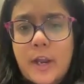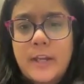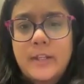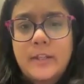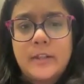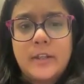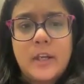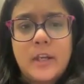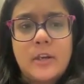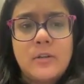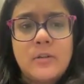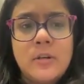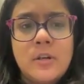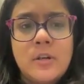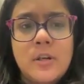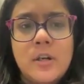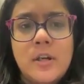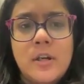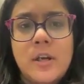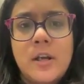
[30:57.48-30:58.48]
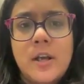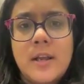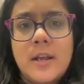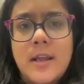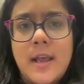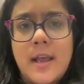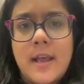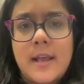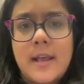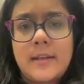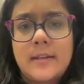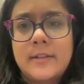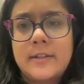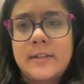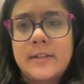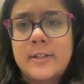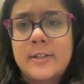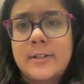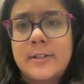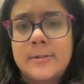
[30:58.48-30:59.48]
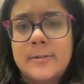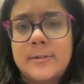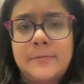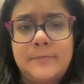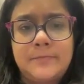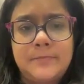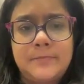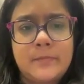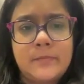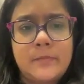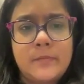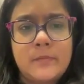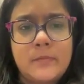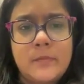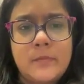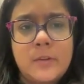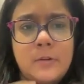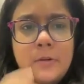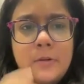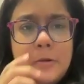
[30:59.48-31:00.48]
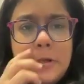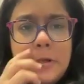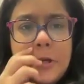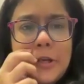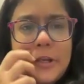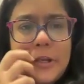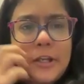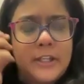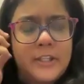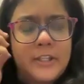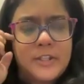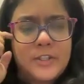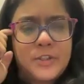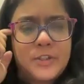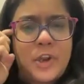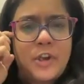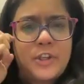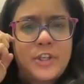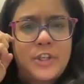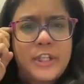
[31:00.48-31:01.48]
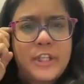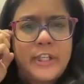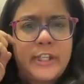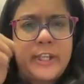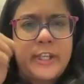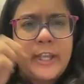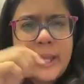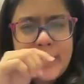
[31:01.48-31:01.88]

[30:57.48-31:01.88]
right now and um, it is not really